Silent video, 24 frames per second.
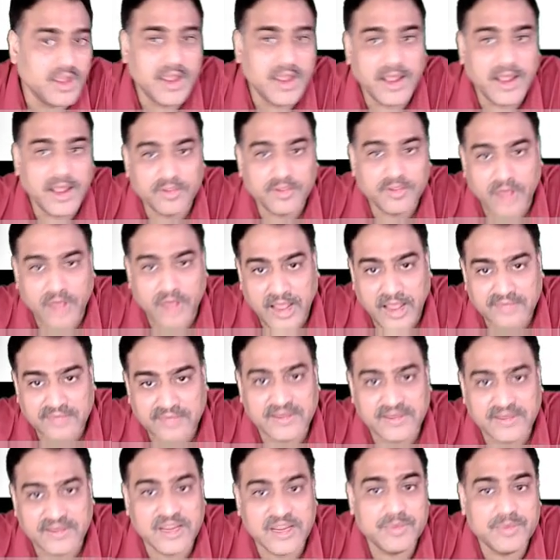So as
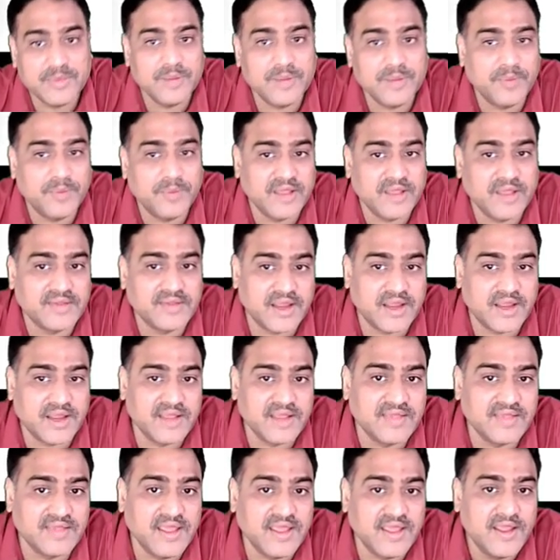the name implies, can I
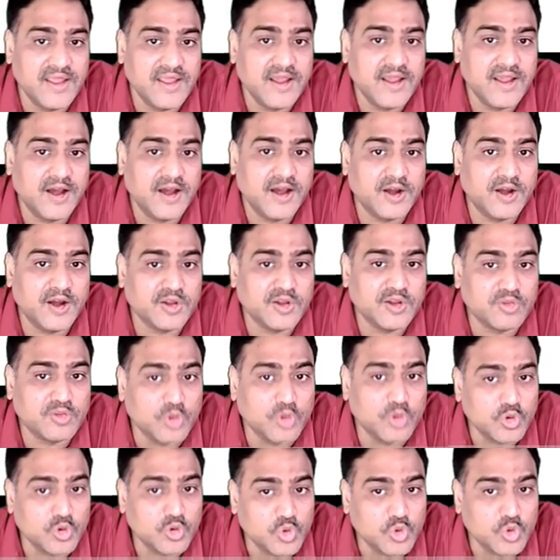say a
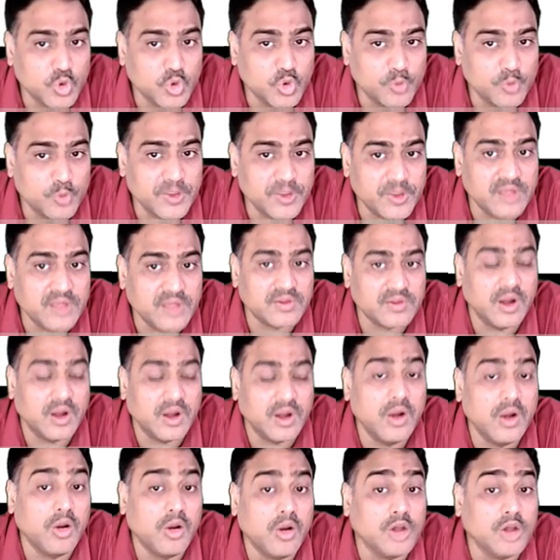resource group is a
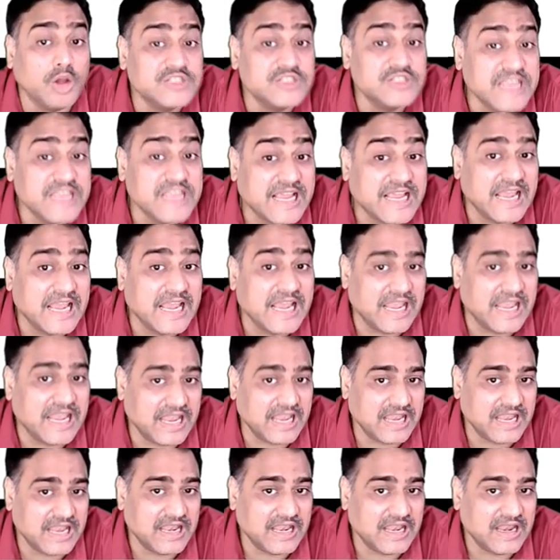logical
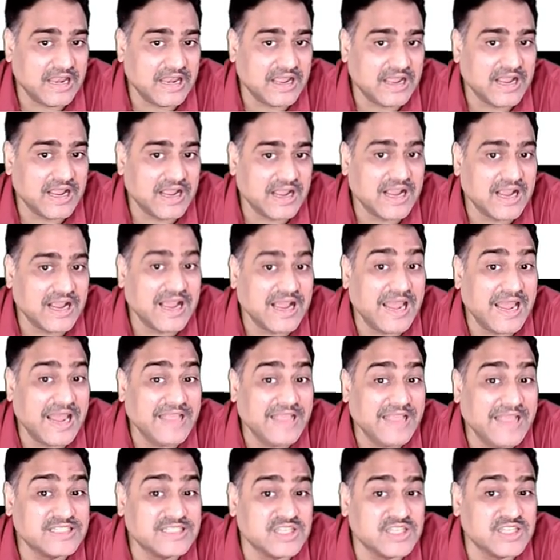
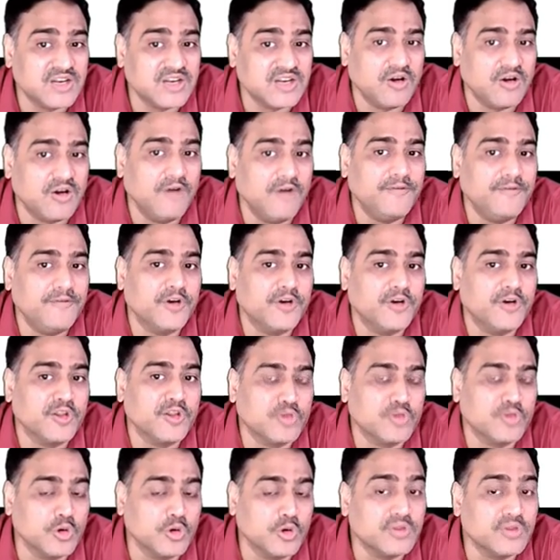collection of
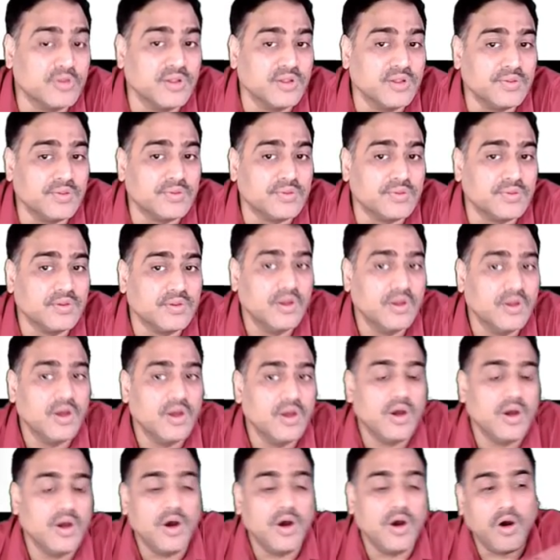resources
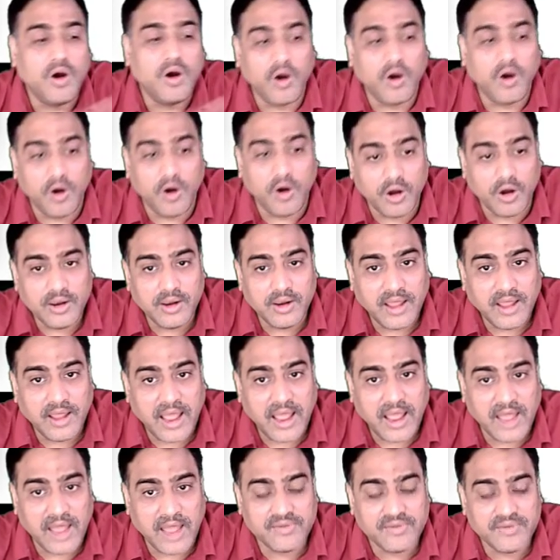all
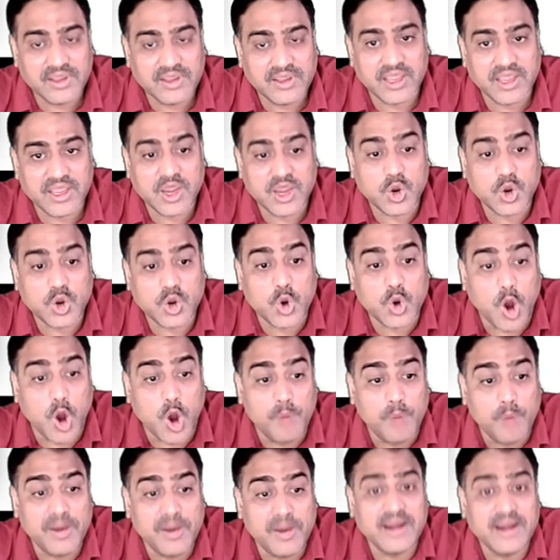having a
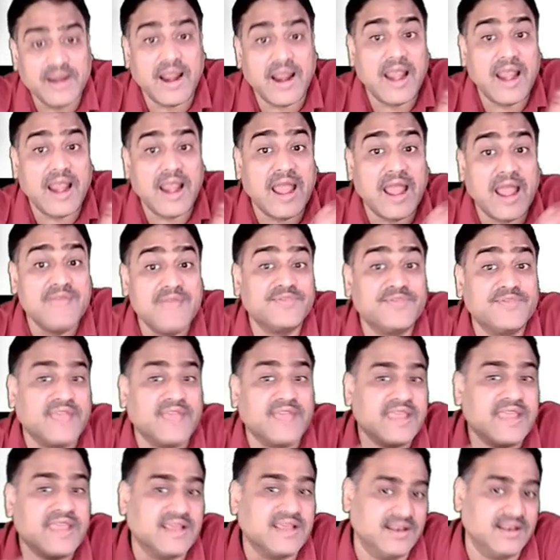common life
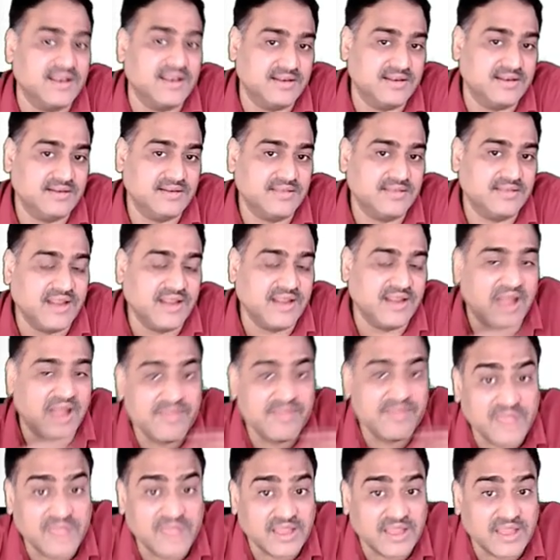cycle. Their life
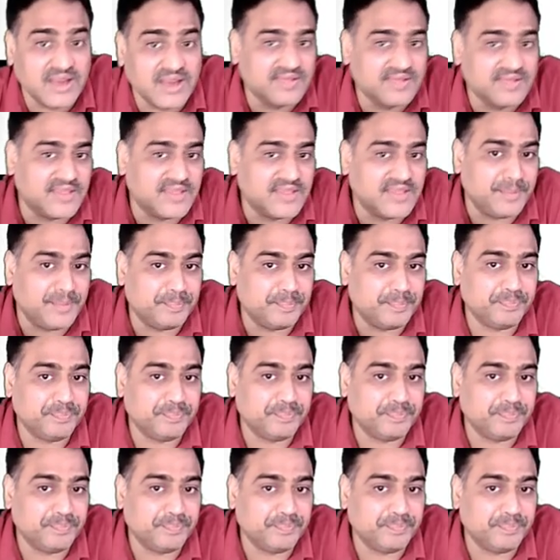cycle is same.